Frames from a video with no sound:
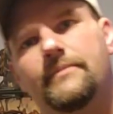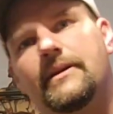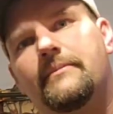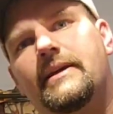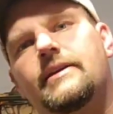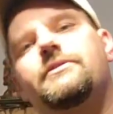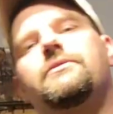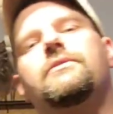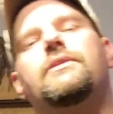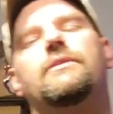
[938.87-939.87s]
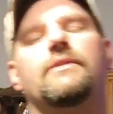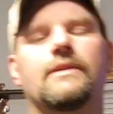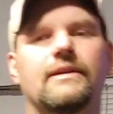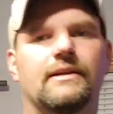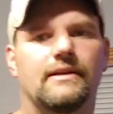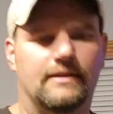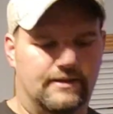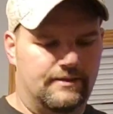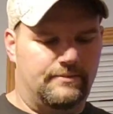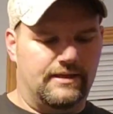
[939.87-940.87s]
up, not make it too long.
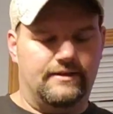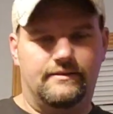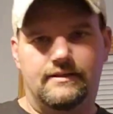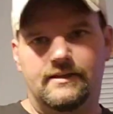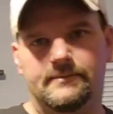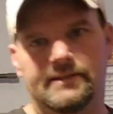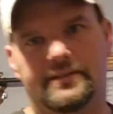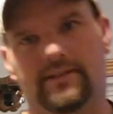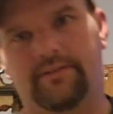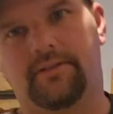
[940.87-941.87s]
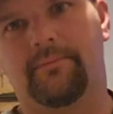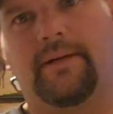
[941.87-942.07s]
But think about this. You can